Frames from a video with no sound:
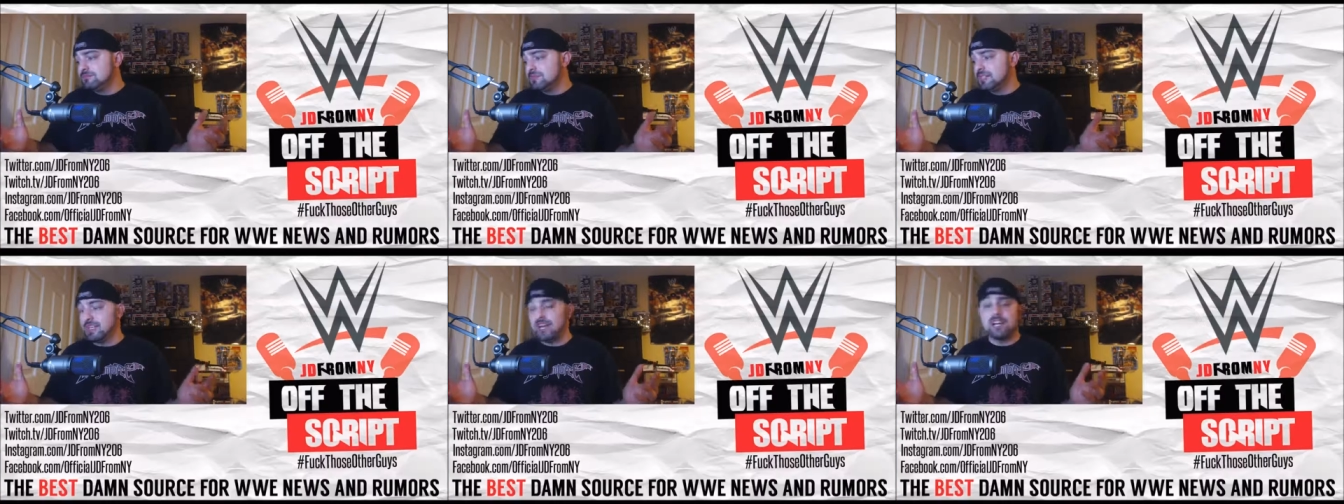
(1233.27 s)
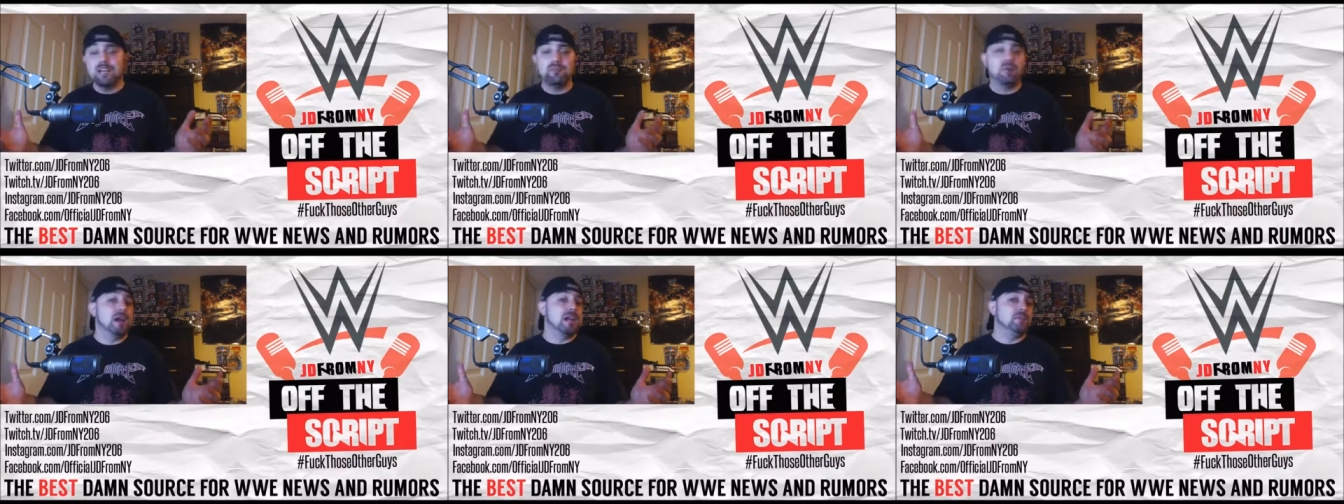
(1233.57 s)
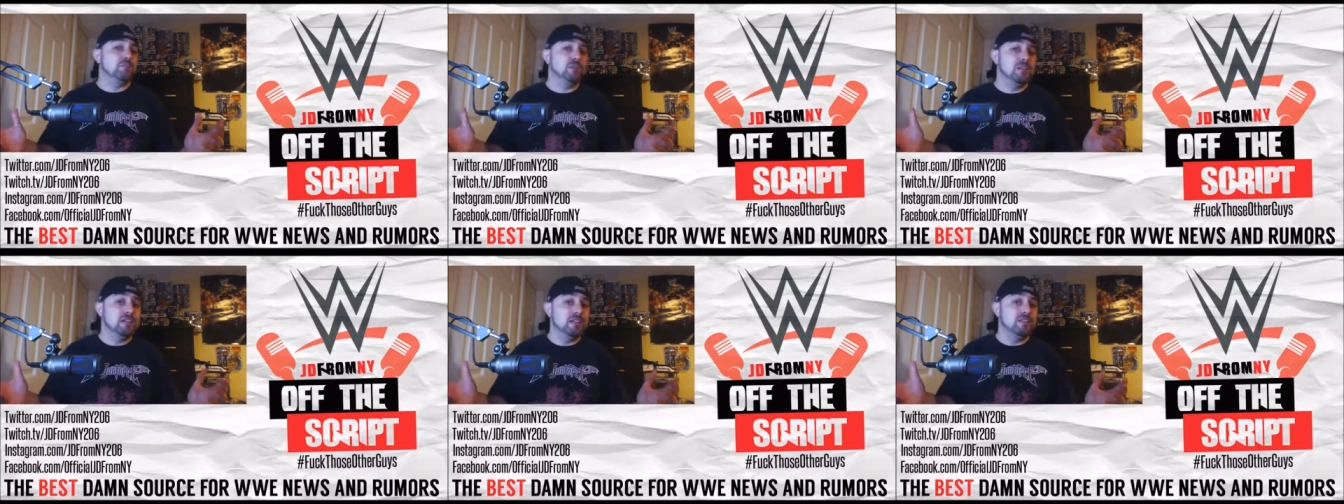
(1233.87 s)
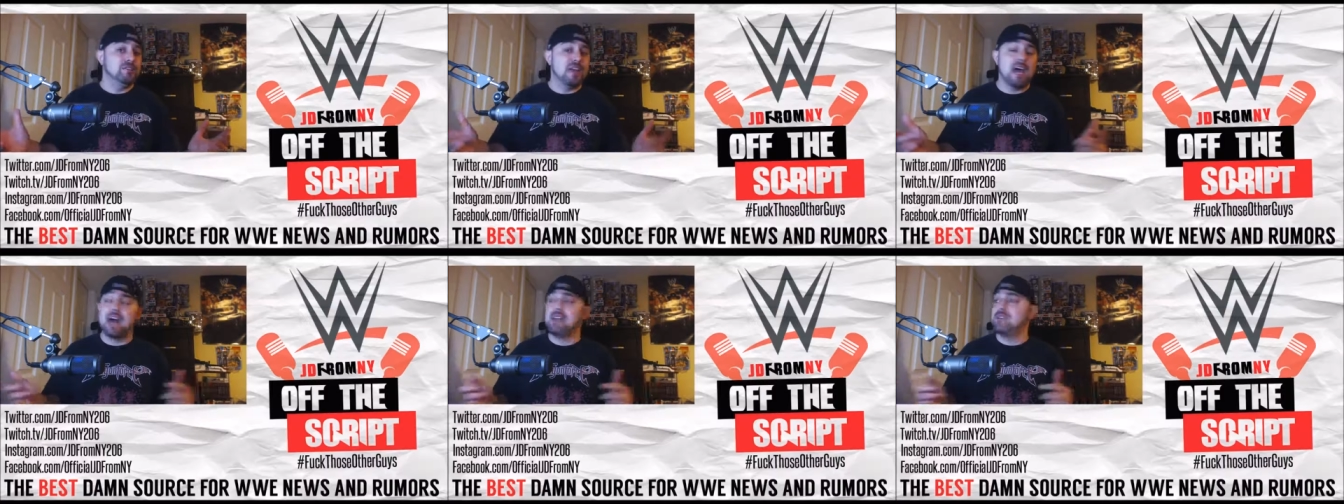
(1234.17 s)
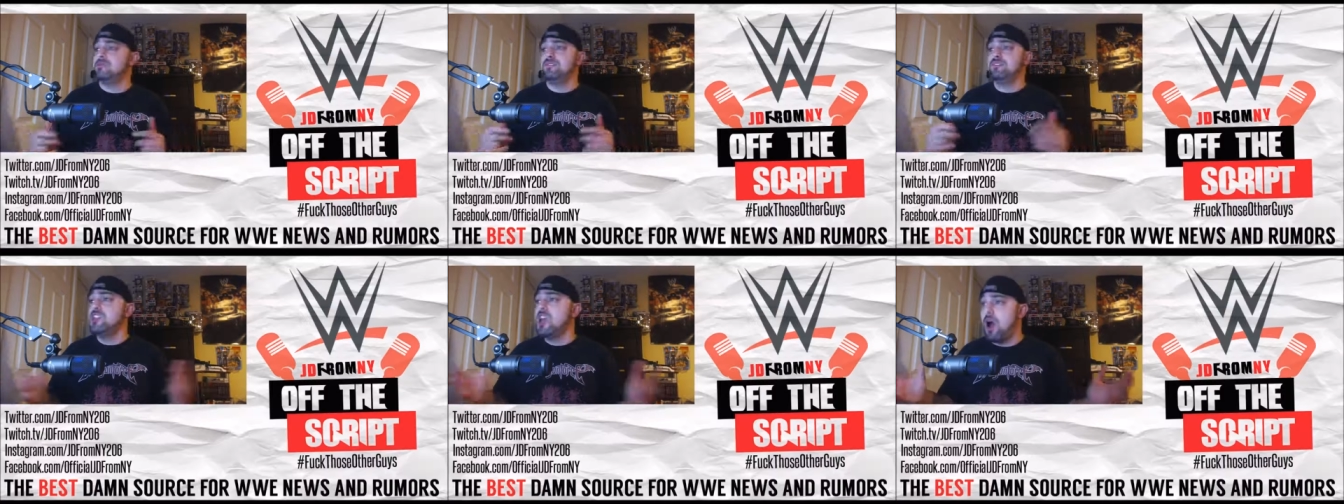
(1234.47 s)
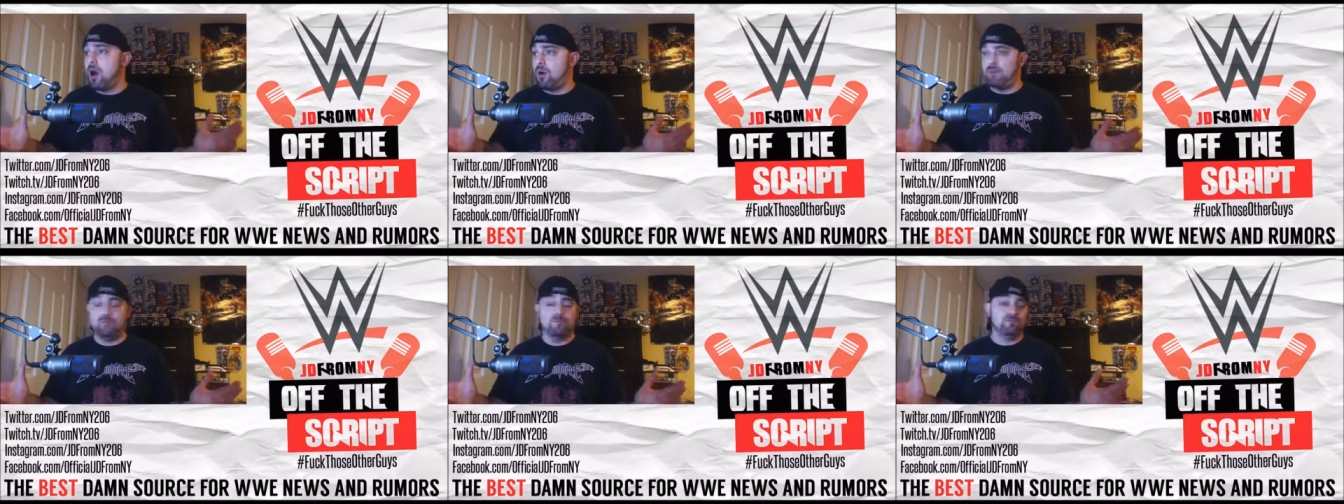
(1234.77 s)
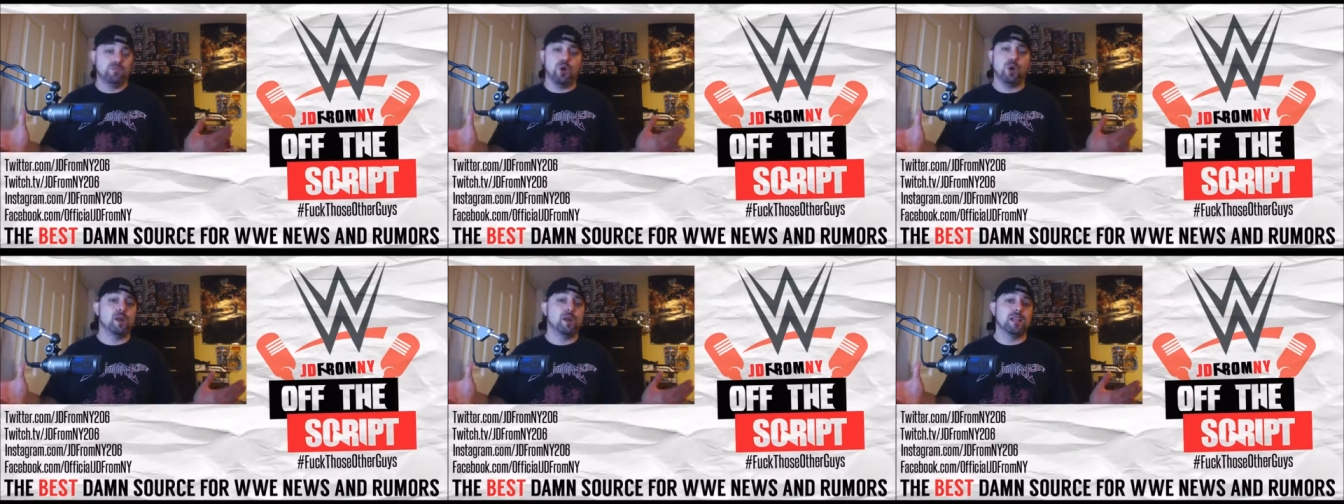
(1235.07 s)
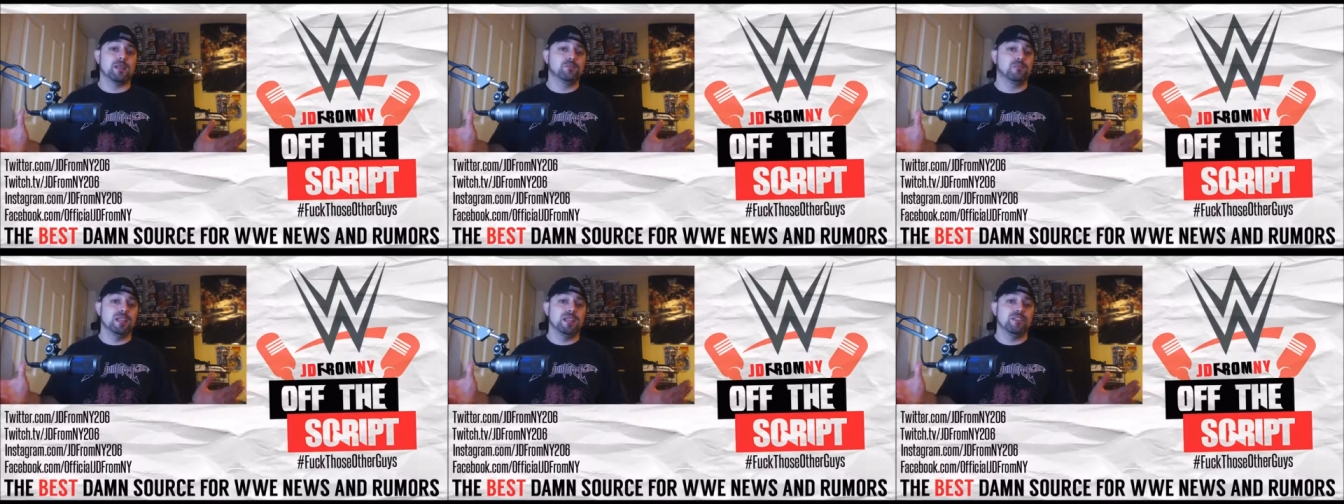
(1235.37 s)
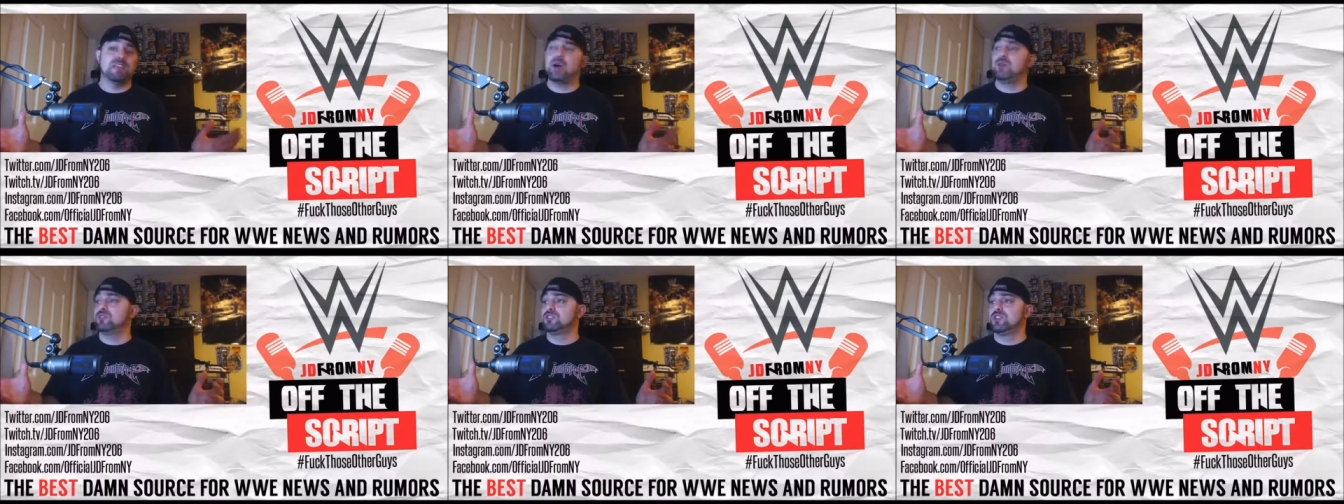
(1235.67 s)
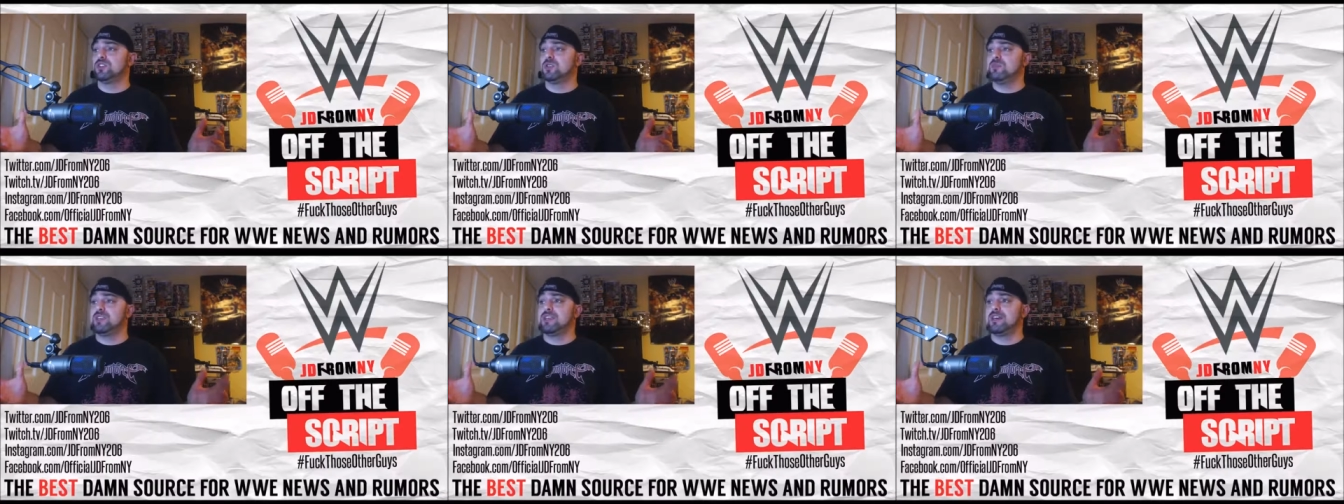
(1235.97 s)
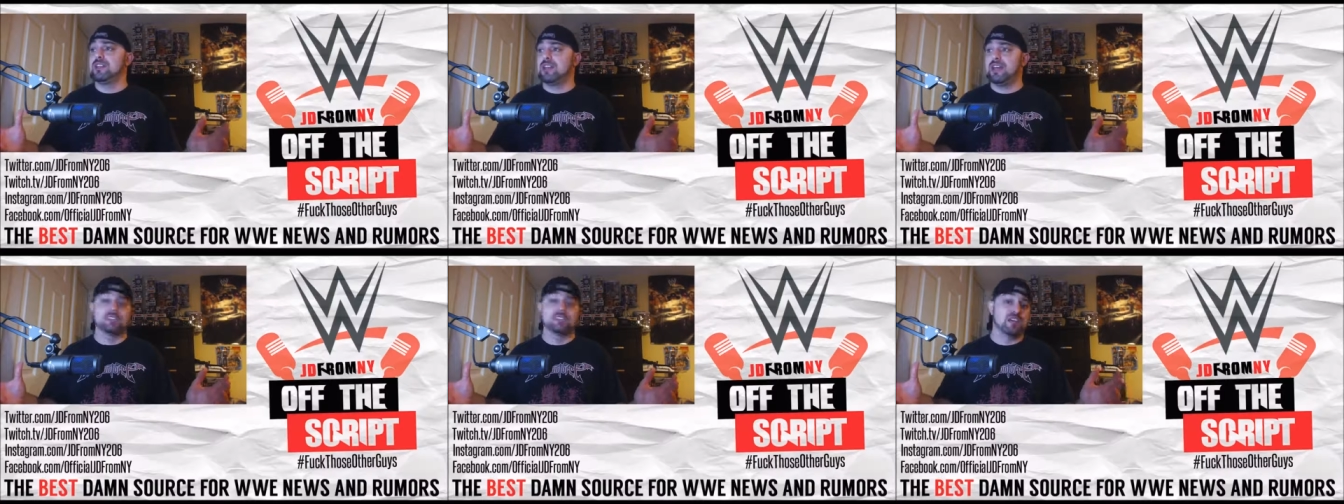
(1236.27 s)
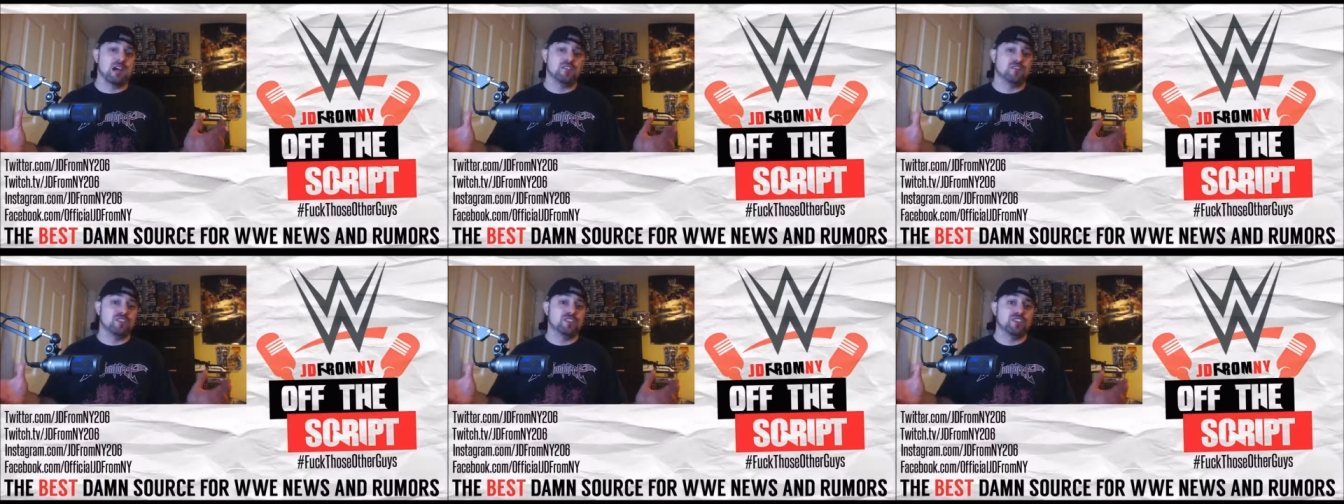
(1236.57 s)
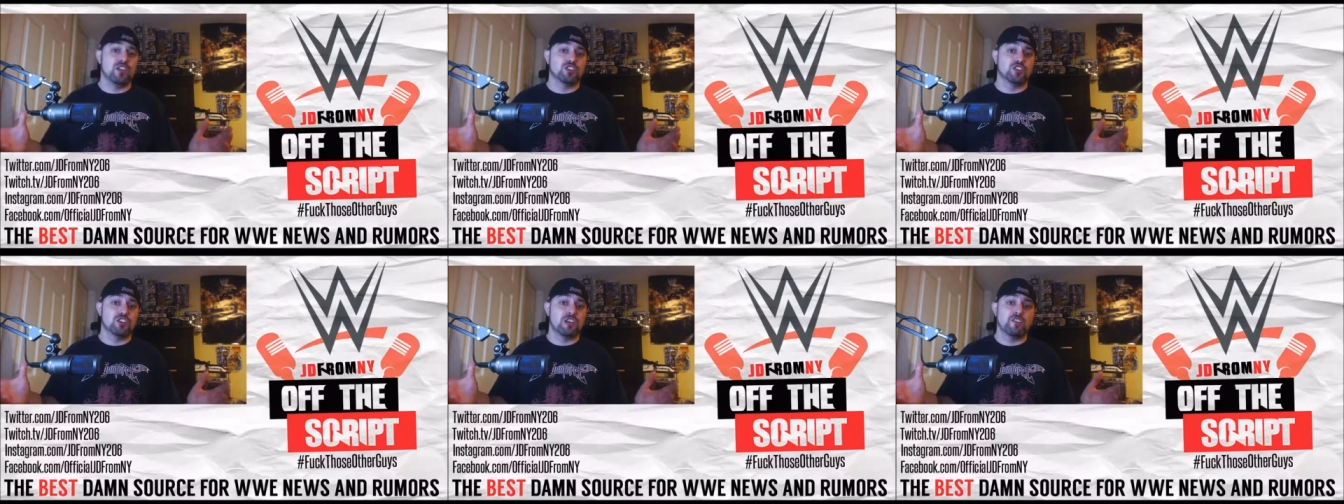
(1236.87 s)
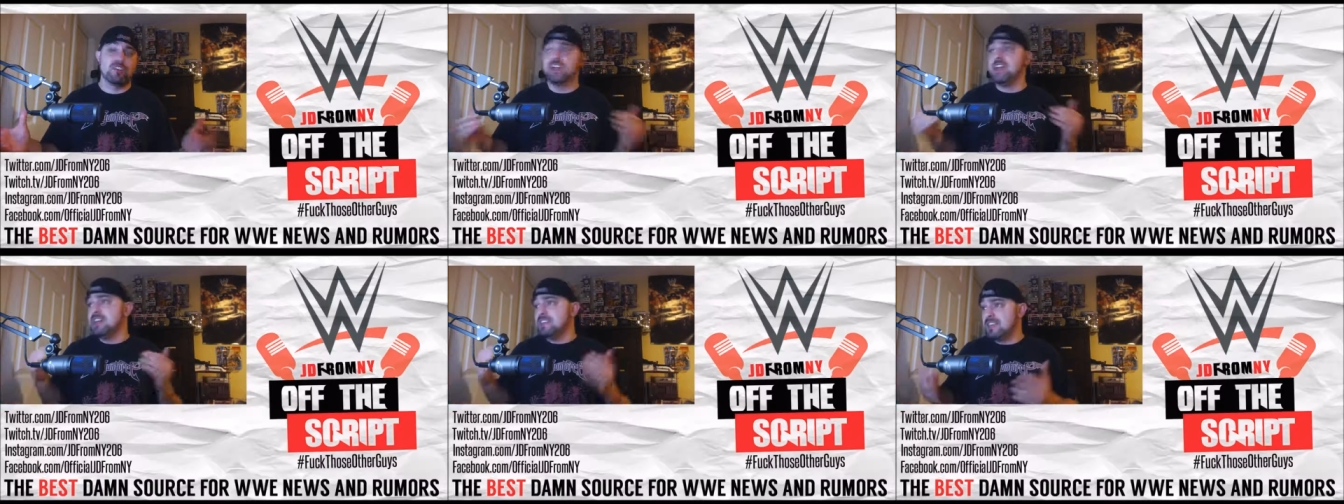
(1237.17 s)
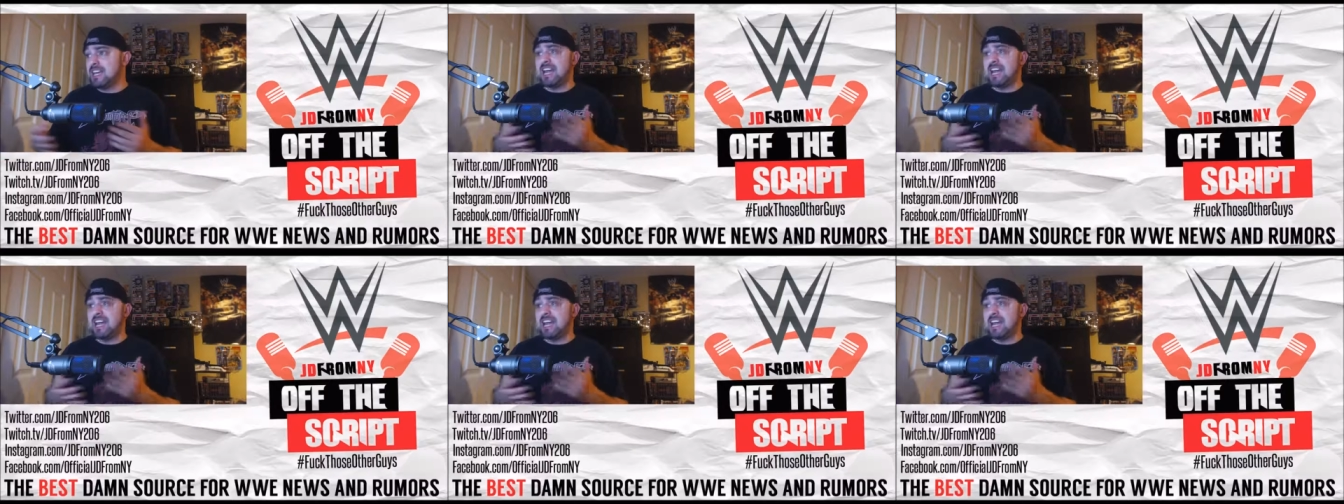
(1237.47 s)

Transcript: Did anybody believe that? No. Nobody believed that was going to be their last confrontation ever.